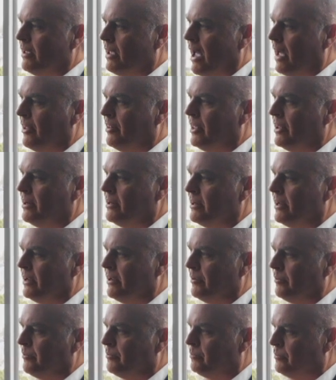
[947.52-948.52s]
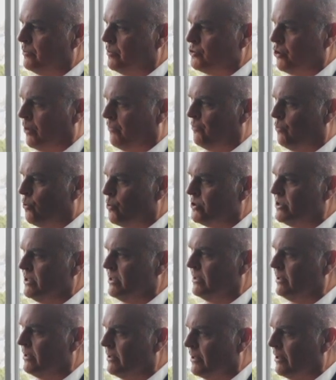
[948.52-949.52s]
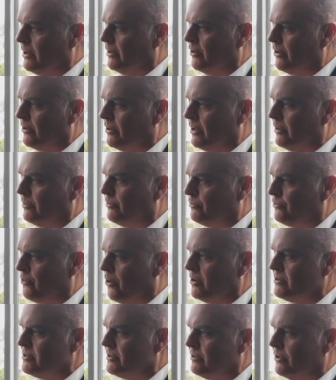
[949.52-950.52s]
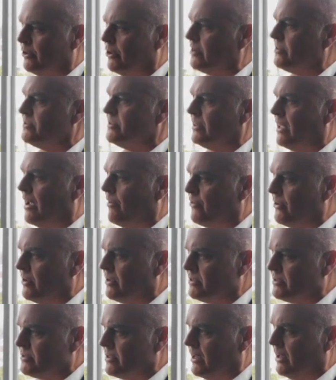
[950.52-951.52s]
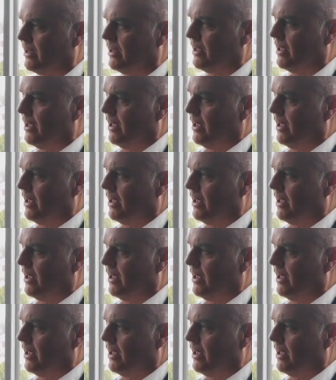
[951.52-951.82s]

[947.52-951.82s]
And then top 14 in France, there's a lot of South Africans there.